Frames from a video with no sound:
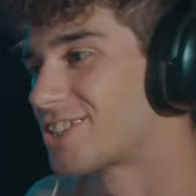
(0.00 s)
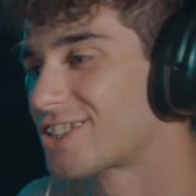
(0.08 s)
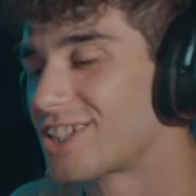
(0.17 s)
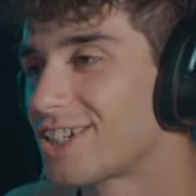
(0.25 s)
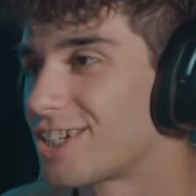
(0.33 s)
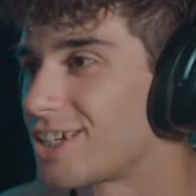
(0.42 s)

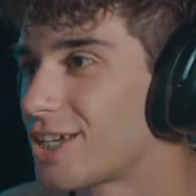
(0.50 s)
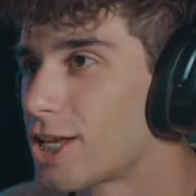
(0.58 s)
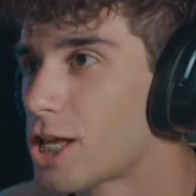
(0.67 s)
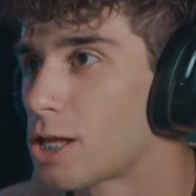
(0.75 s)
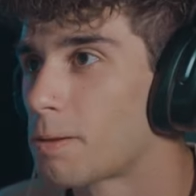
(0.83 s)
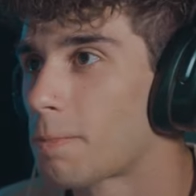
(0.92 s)
Yes, Your Grace.
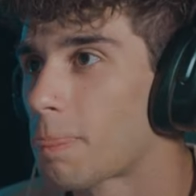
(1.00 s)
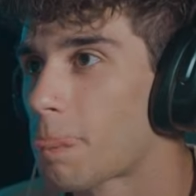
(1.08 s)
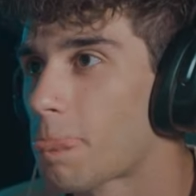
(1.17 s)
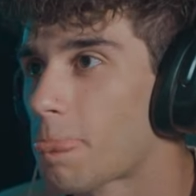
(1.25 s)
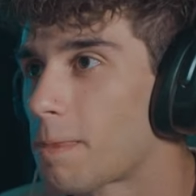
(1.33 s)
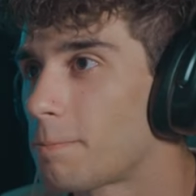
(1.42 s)

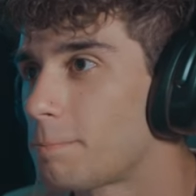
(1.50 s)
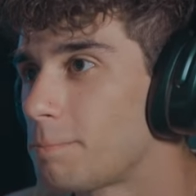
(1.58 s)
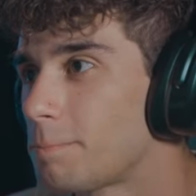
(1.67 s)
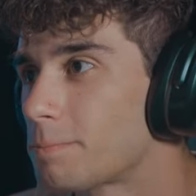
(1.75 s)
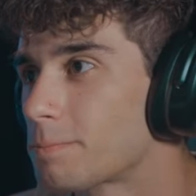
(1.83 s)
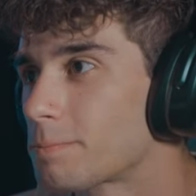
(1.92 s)
They left it
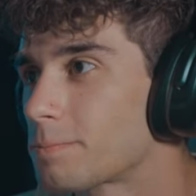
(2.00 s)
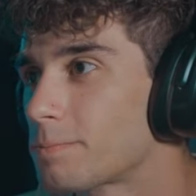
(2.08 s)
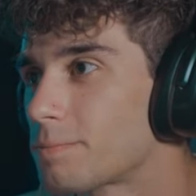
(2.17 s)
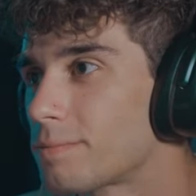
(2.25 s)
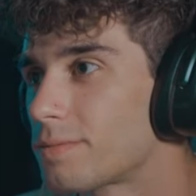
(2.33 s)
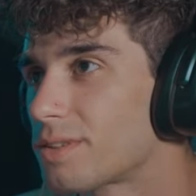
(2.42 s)
on the body.
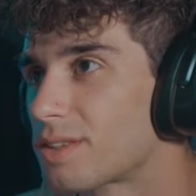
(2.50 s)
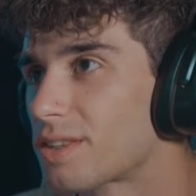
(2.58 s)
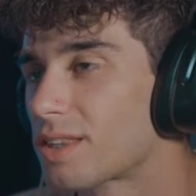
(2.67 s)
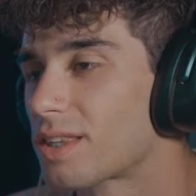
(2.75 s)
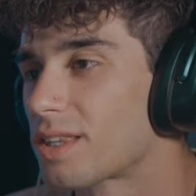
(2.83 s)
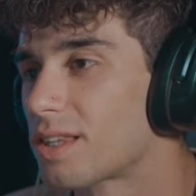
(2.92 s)
They've never
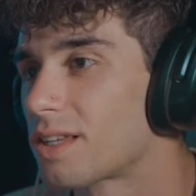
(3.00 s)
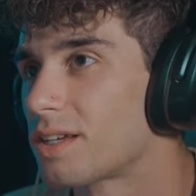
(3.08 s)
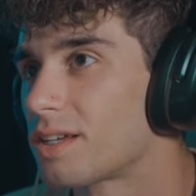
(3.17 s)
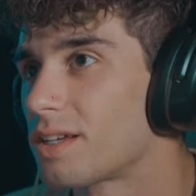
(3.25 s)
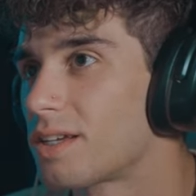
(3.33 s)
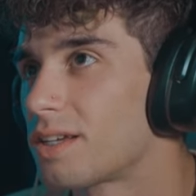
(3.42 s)
killed
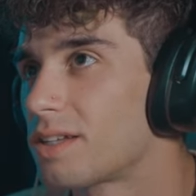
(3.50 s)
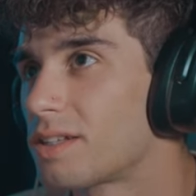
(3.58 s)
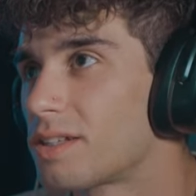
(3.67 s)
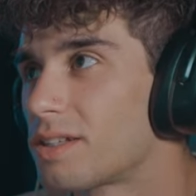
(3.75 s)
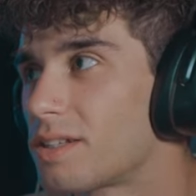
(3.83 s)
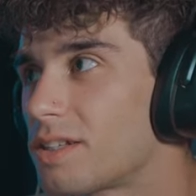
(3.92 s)
before.
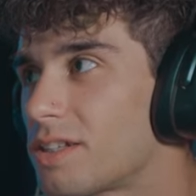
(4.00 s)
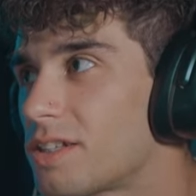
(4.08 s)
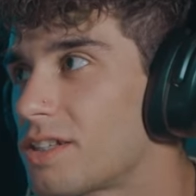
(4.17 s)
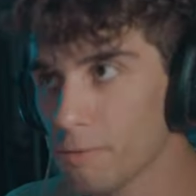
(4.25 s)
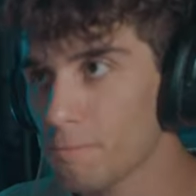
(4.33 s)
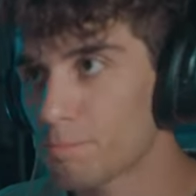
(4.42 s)

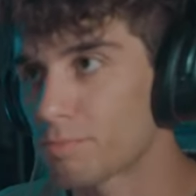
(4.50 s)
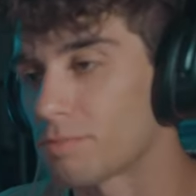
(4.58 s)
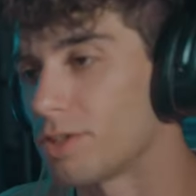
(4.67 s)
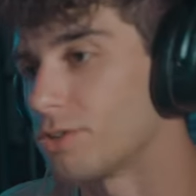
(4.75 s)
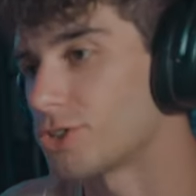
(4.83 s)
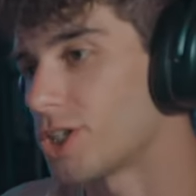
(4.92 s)
Is that
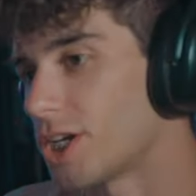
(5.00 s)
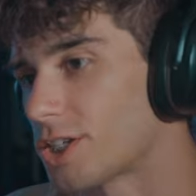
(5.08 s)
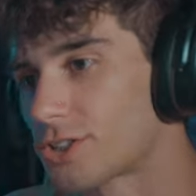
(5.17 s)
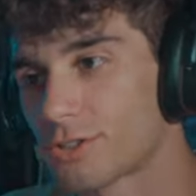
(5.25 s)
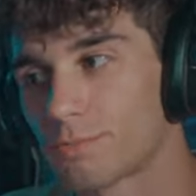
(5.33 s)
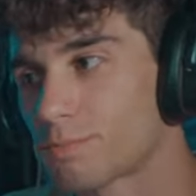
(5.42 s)
no sex? Why would
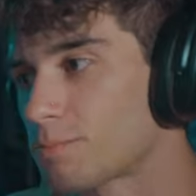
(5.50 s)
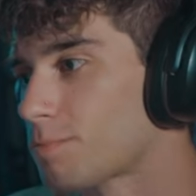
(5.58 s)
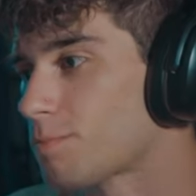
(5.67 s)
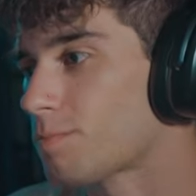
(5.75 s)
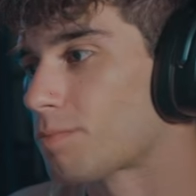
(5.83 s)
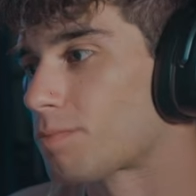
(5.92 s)
an
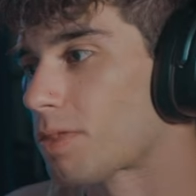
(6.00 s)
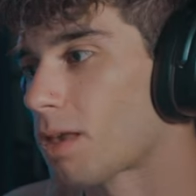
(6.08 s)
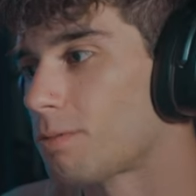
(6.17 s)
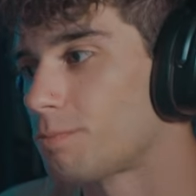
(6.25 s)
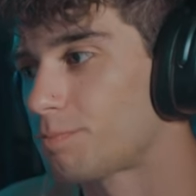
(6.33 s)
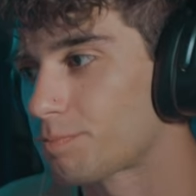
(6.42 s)
unsullied go to a
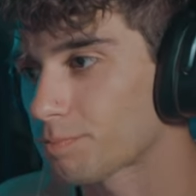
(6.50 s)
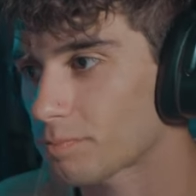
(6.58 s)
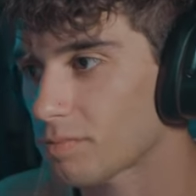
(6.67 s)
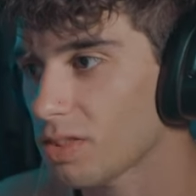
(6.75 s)
brothel?